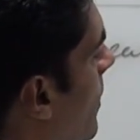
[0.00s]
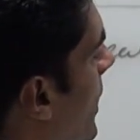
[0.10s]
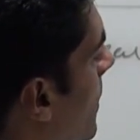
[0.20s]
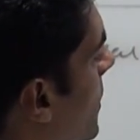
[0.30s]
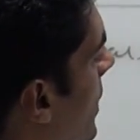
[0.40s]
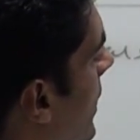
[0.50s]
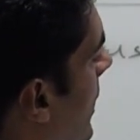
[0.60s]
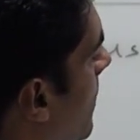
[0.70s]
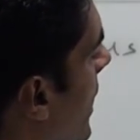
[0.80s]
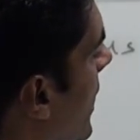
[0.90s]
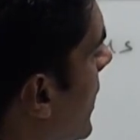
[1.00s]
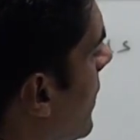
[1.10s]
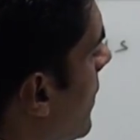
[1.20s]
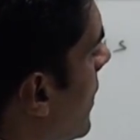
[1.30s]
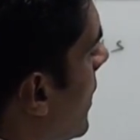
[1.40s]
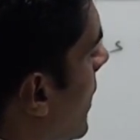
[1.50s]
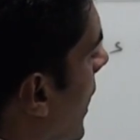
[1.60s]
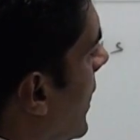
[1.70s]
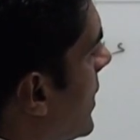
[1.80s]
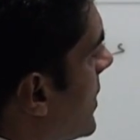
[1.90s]
will become 13 by 10.
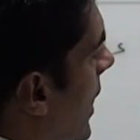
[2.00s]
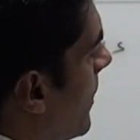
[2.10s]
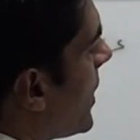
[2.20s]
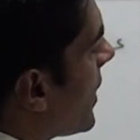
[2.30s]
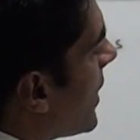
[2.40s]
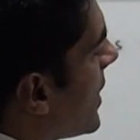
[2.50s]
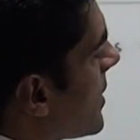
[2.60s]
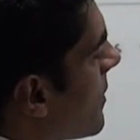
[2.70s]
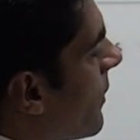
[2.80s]
And this can be written as